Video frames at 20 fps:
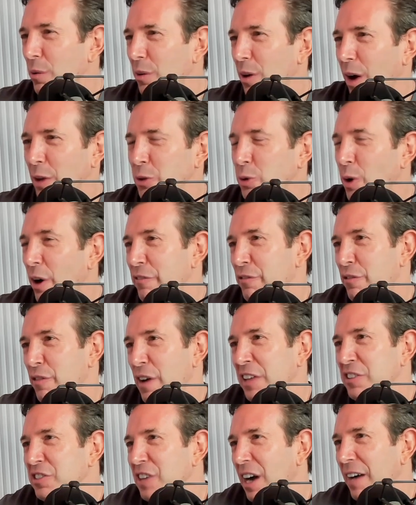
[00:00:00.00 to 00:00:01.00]
You have
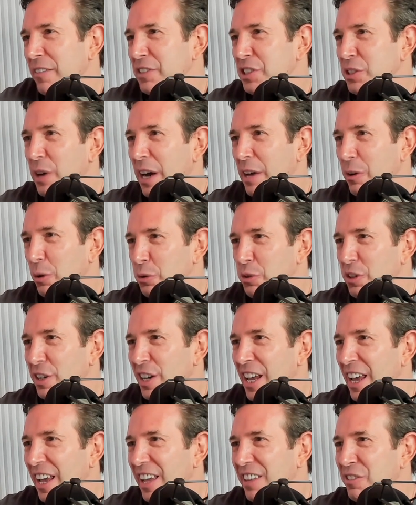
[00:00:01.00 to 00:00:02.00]
friends, obviously, who had older
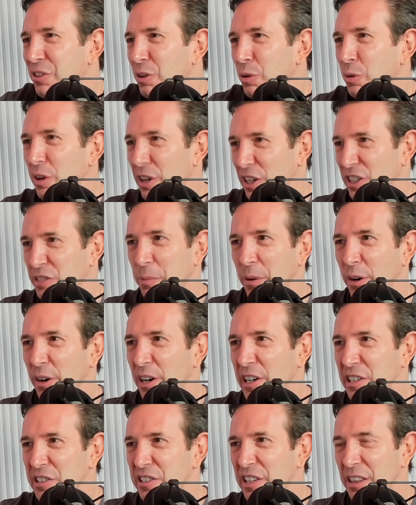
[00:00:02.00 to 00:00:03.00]
kids who were
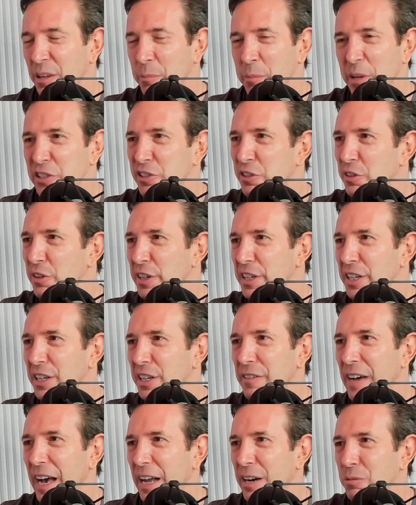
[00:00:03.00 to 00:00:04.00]
experiencing the misery of
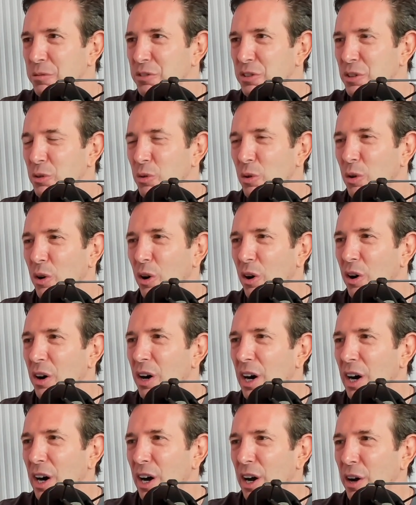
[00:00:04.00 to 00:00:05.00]
at-home school.
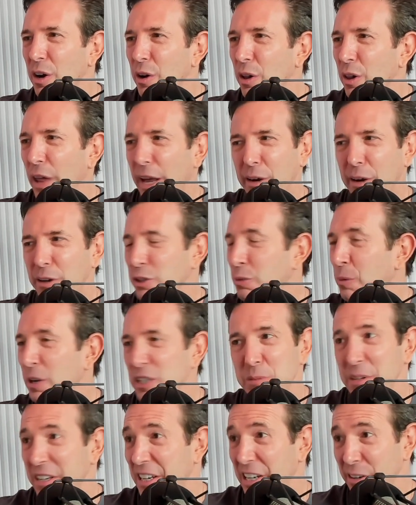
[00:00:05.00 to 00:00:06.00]
Like, you
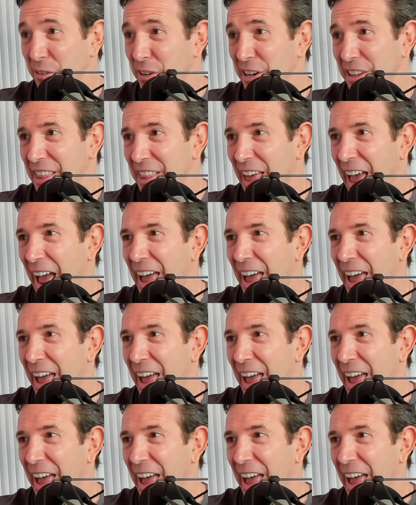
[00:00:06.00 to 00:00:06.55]
must have been hearing that.